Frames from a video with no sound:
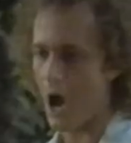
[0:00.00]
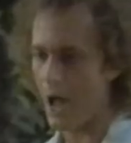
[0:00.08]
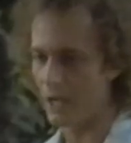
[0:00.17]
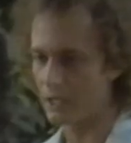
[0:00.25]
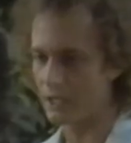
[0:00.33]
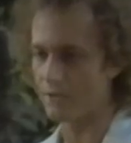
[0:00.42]

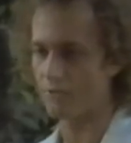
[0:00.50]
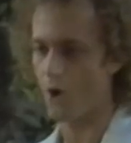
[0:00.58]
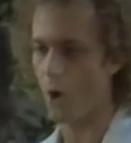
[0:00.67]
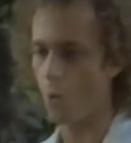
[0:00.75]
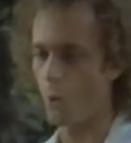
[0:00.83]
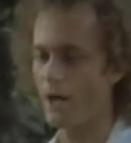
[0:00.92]
I'll leave
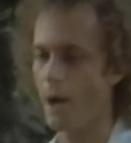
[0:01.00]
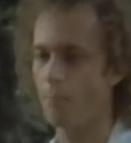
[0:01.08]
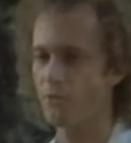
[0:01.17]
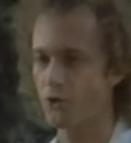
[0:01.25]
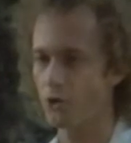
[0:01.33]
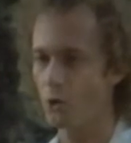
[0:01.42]
when
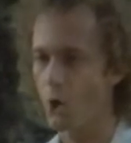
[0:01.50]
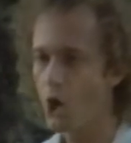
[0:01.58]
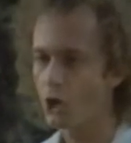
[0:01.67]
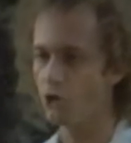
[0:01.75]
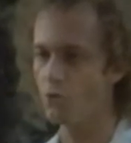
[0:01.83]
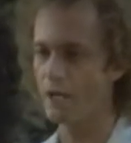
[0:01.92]
I'm through.
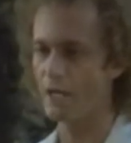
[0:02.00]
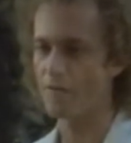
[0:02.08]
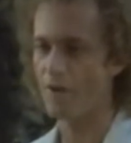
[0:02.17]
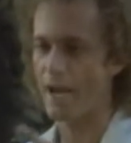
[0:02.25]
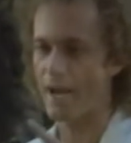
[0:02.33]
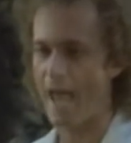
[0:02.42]
You I
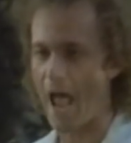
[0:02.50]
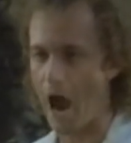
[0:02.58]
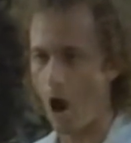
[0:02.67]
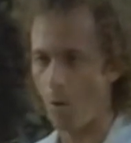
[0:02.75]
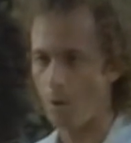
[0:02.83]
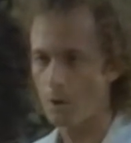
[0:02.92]
leave now. I can
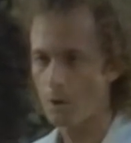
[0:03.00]
help